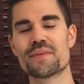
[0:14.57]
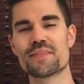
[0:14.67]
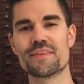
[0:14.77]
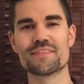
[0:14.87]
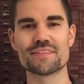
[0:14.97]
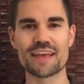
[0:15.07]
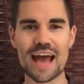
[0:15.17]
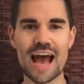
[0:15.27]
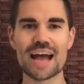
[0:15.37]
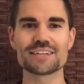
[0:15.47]
This is
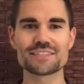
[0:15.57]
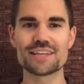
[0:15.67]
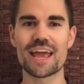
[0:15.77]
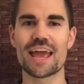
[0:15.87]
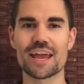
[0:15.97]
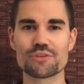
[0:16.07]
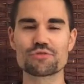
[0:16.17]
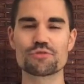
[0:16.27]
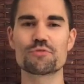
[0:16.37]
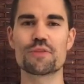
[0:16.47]
hashtag
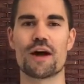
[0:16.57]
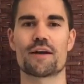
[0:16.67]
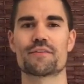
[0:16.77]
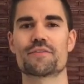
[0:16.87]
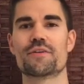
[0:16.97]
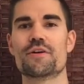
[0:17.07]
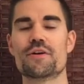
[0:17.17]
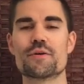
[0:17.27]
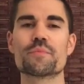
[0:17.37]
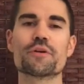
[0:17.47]
Truth Talks,
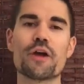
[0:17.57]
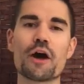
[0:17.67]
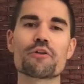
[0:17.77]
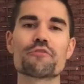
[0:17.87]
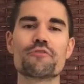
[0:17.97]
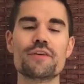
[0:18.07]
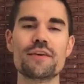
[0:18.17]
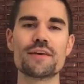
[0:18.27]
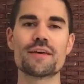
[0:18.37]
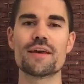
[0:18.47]

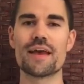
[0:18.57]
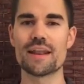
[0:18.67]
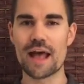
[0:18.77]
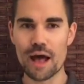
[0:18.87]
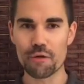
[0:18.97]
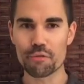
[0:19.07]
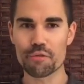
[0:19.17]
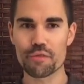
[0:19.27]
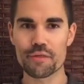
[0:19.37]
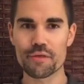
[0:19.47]
pornography and
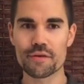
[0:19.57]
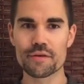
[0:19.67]
health.